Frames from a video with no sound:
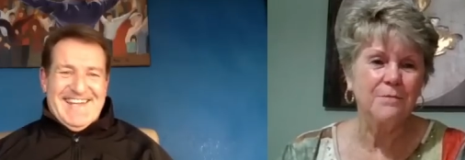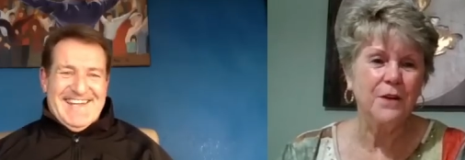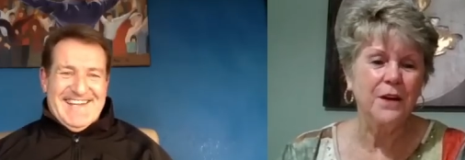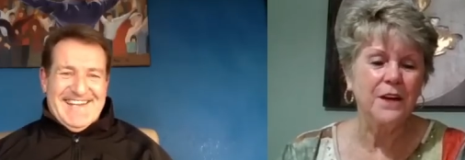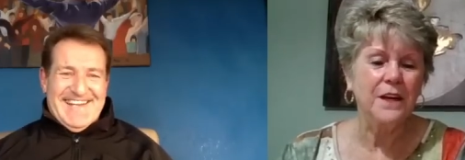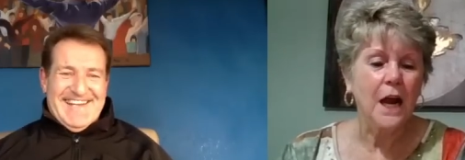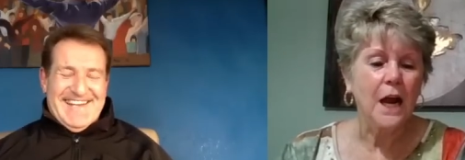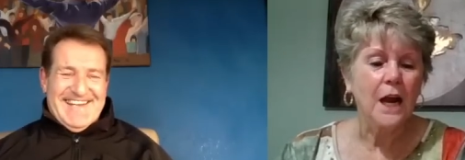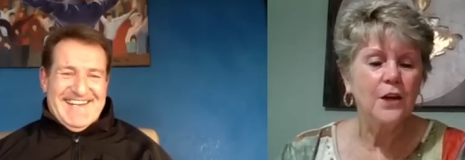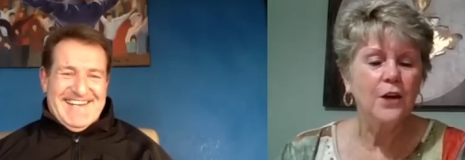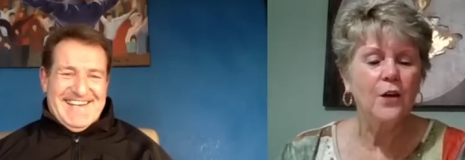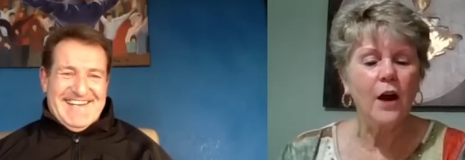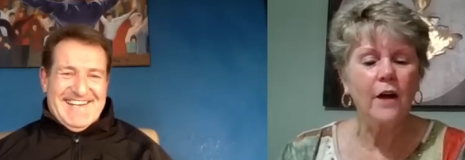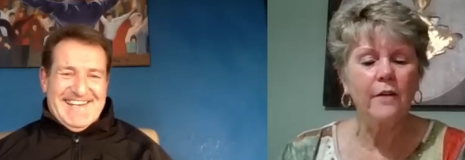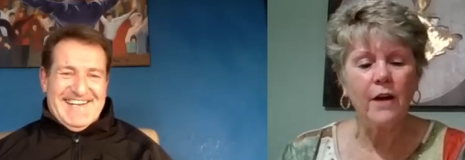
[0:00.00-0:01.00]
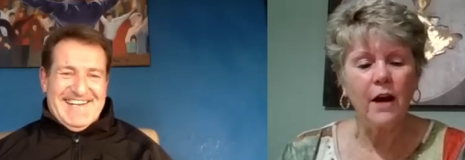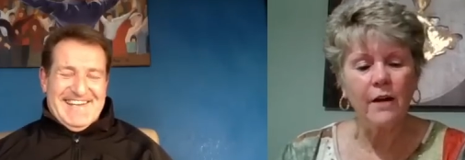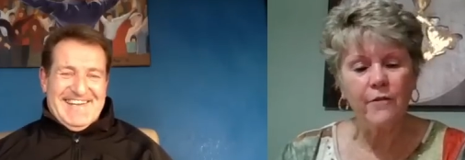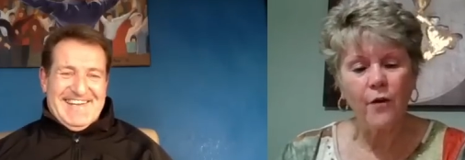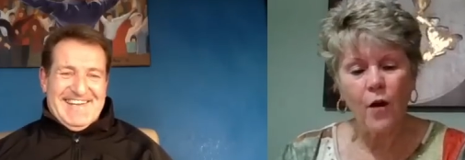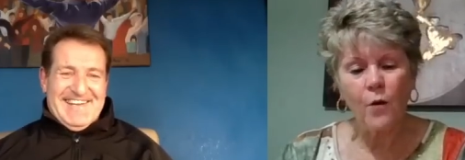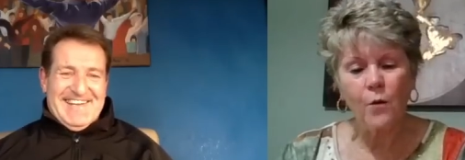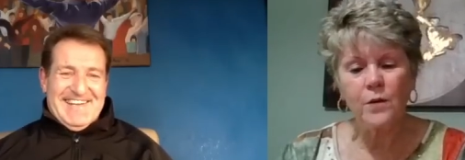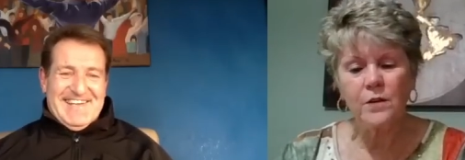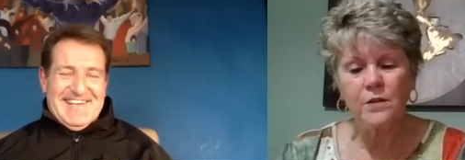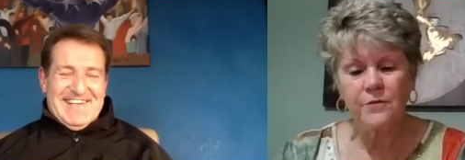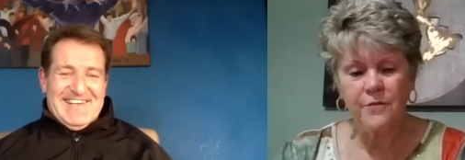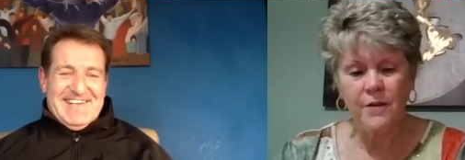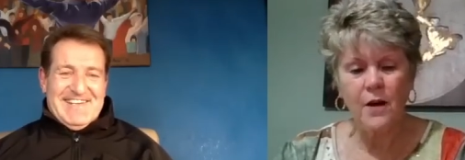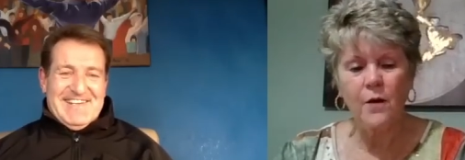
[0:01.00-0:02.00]
Speaker 1: But you know, I've I've
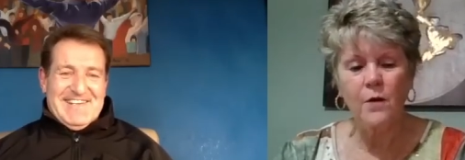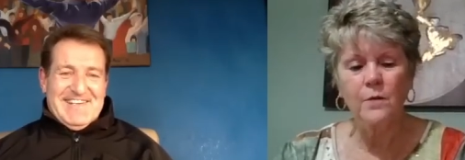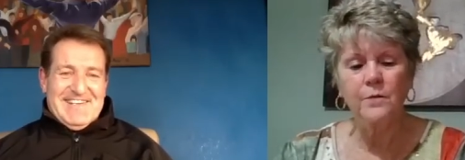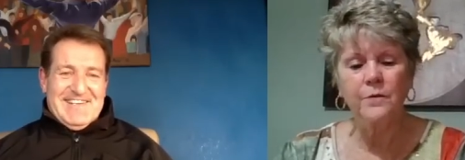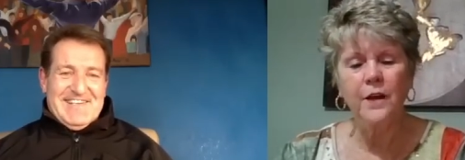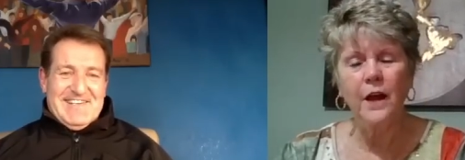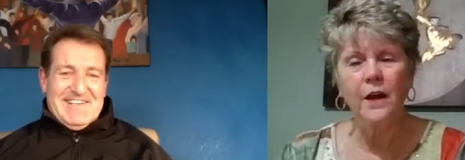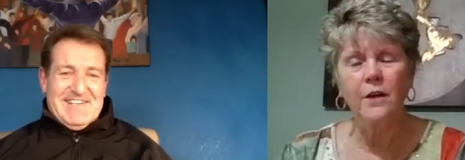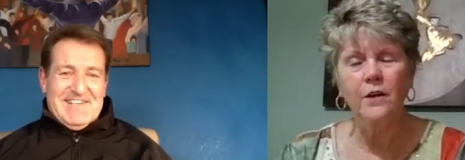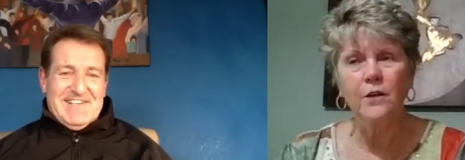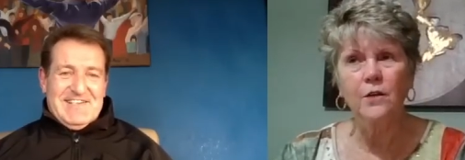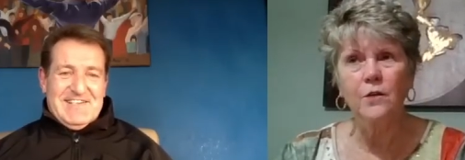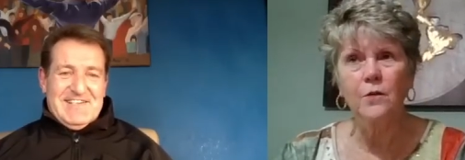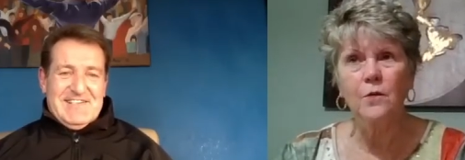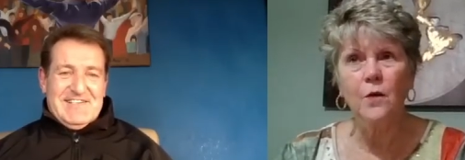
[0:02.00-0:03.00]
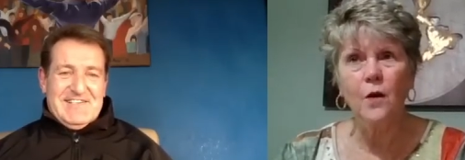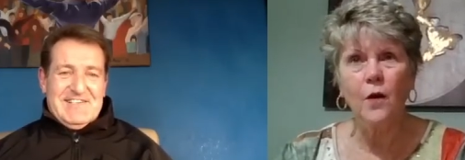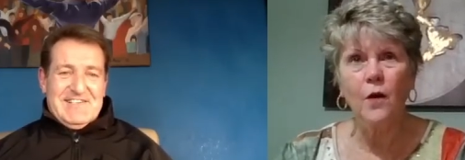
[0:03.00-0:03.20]
always felt that you